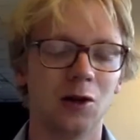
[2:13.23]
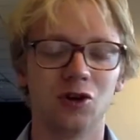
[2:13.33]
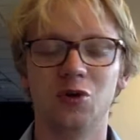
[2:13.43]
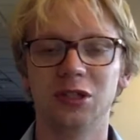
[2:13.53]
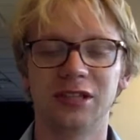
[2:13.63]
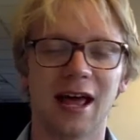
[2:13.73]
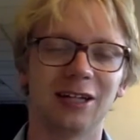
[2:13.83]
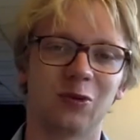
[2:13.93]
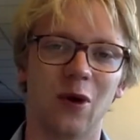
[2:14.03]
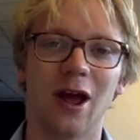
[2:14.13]
Two is to
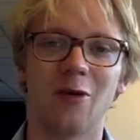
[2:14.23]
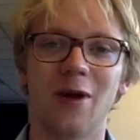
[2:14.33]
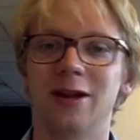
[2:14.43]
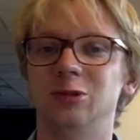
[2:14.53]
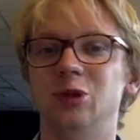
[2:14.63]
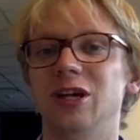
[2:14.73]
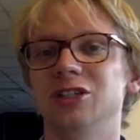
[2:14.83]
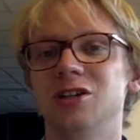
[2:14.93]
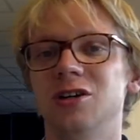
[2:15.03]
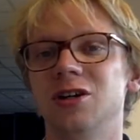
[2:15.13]
ask a random
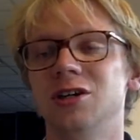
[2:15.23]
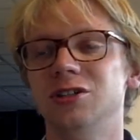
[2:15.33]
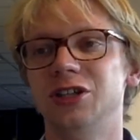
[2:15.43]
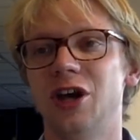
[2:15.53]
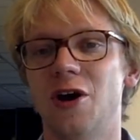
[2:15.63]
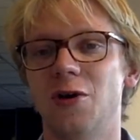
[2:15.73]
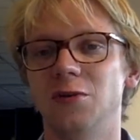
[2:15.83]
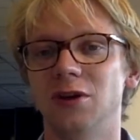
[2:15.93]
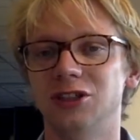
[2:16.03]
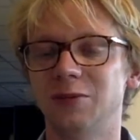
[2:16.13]
stranger. So
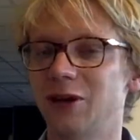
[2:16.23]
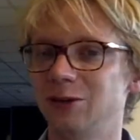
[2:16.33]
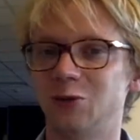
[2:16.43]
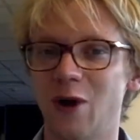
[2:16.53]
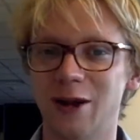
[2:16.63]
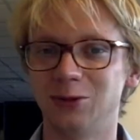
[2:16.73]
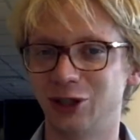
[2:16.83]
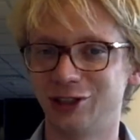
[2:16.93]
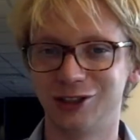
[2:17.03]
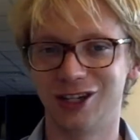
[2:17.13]
sometimes random
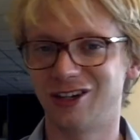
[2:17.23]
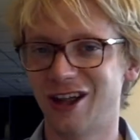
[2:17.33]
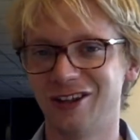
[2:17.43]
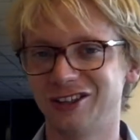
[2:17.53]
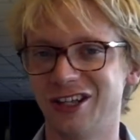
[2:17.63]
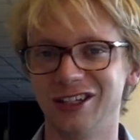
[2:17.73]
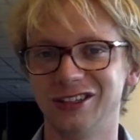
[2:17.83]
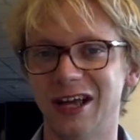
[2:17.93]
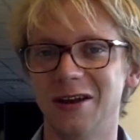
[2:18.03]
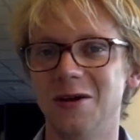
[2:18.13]
strangers can tell us things
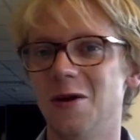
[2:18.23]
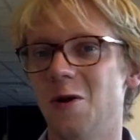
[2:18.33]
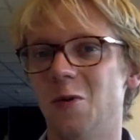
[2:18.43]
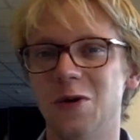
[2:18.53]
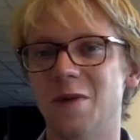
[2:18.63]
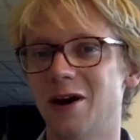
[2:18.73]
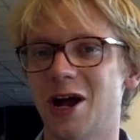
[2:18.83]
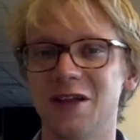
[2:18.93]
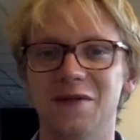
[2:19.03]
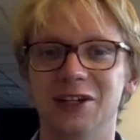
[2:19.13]
that we might
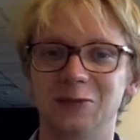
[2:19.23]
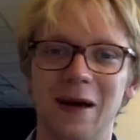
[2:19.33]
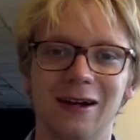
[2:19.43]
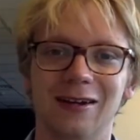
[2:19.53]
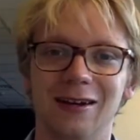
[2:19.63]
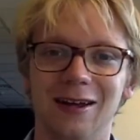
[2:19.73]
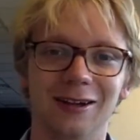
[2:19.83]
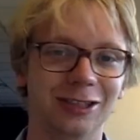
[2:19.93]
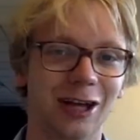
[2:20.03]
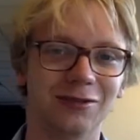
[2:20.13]
not even expect in
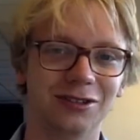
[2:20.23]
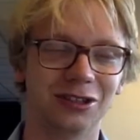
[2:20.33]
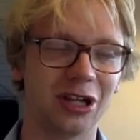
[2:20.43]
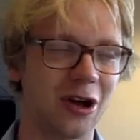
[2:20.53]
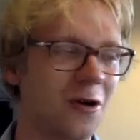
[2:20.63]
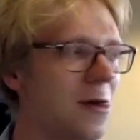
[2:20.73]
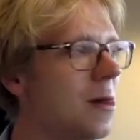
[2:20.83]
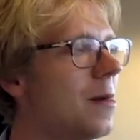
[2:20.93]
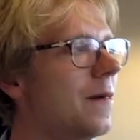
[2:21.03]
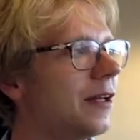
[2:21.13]
ourselves. So
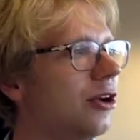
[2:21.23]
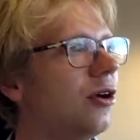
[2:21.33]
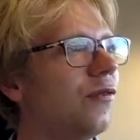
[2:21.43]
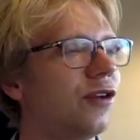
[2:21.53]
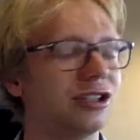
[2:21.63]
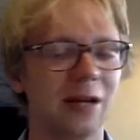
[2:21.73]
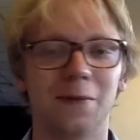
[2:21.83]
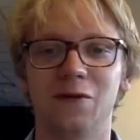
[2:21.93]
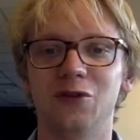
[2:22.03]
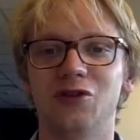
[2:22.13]
here, for
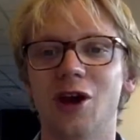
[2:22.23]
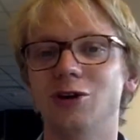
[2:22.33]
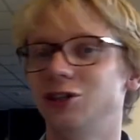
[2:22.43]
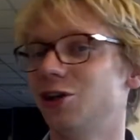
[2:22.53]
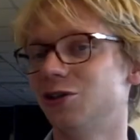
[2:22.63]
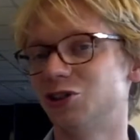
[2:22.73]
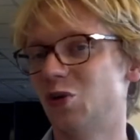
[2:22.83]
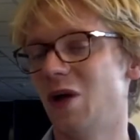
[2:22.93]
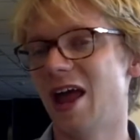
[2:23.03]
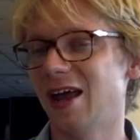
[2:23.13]
example, if you say, oh, should I go to
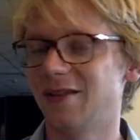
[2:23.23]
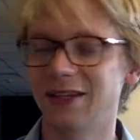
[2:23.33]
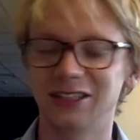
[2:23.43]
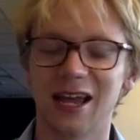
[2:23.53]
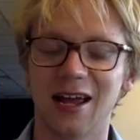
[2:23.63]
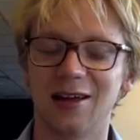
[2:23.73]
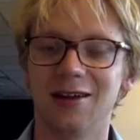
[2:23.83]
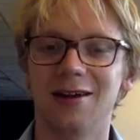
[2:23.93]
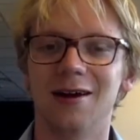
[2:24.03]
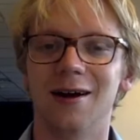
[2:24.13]
school A? And they say,
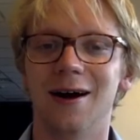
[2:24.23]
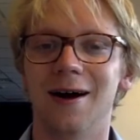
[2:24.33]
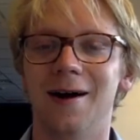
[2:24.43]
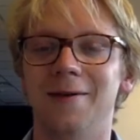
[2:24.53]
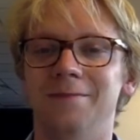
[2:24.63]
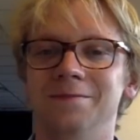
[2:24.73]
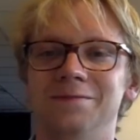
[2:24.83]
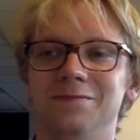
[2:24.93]
no,